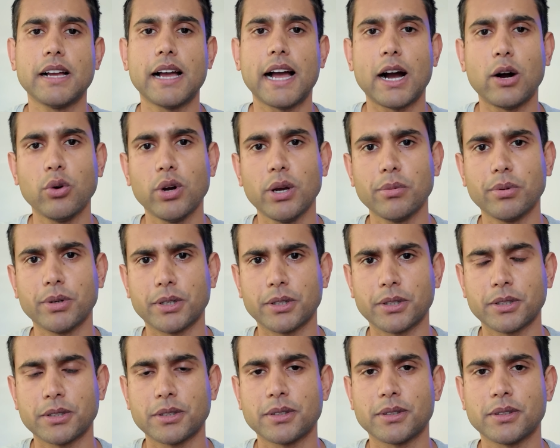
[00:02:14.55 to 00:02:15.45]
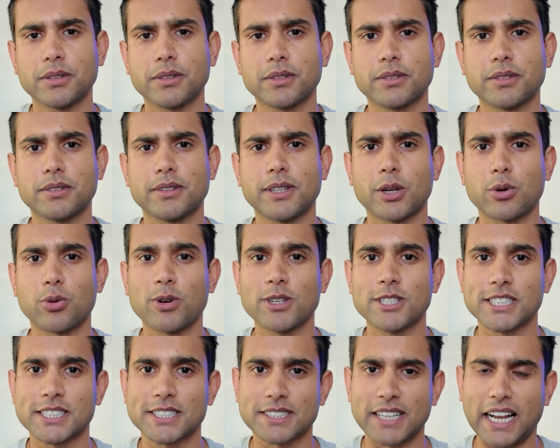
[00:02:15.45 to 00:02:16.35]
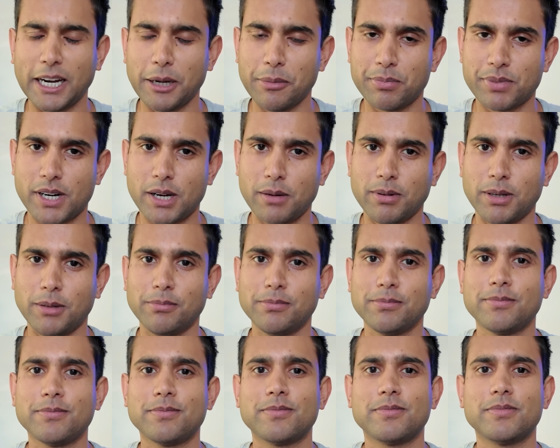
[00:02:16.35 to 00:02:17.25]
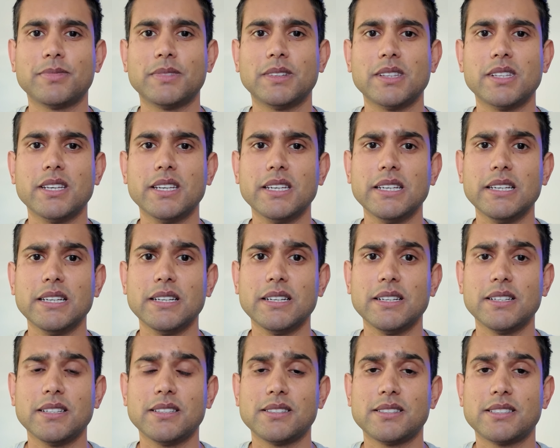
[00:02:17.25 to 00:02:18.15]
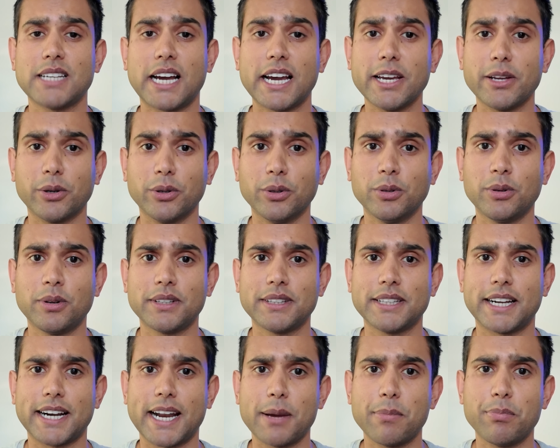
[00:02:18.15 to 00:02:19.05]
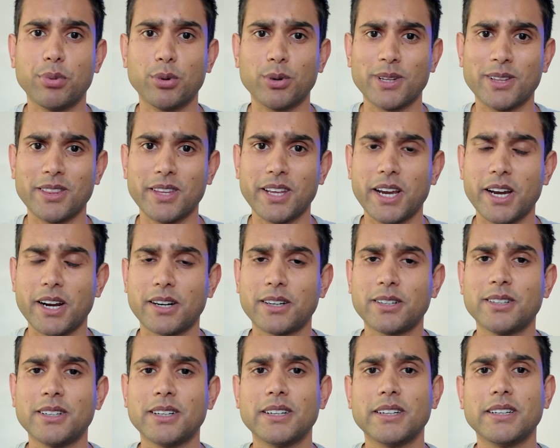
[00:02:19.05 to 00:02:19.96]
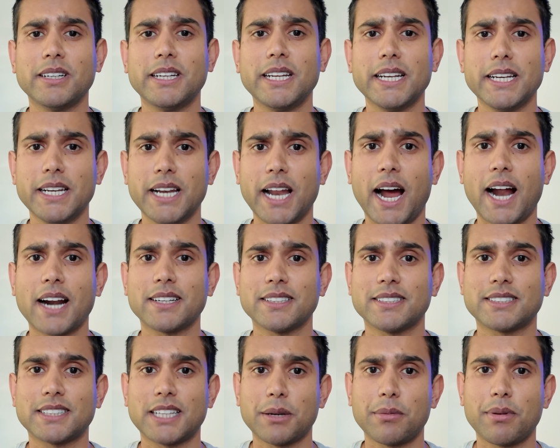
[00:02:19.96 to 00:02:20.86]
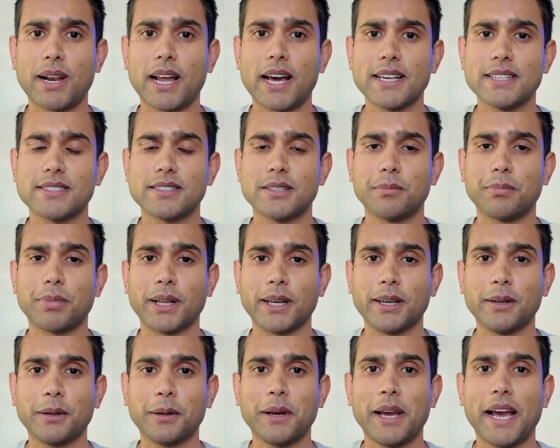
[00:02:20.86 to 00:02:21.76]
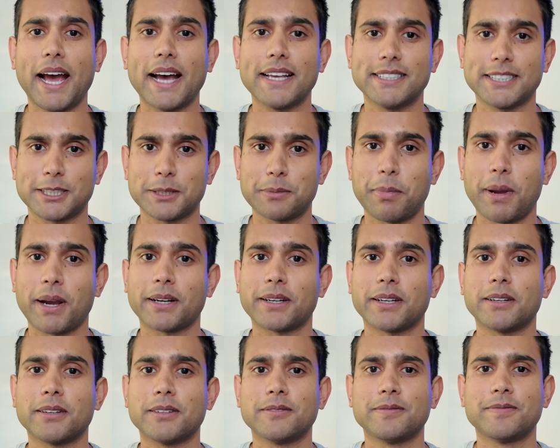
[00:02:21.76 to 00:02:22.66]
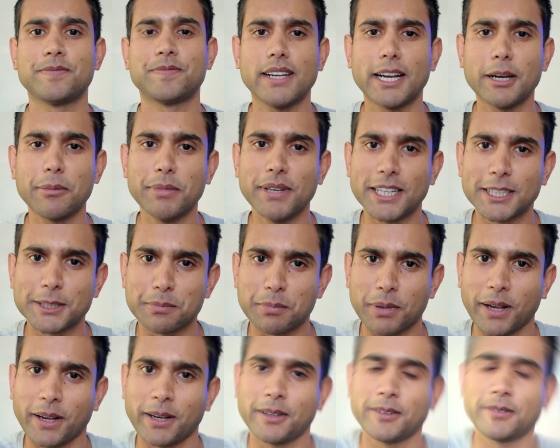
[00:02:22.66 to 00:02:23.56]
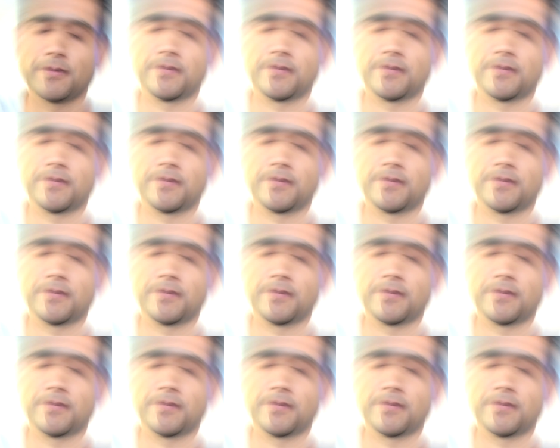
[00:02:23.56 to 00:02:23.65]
However, there was a slight problem. The gyro that I put in there did not stabilize the plane as expected. Let me explain.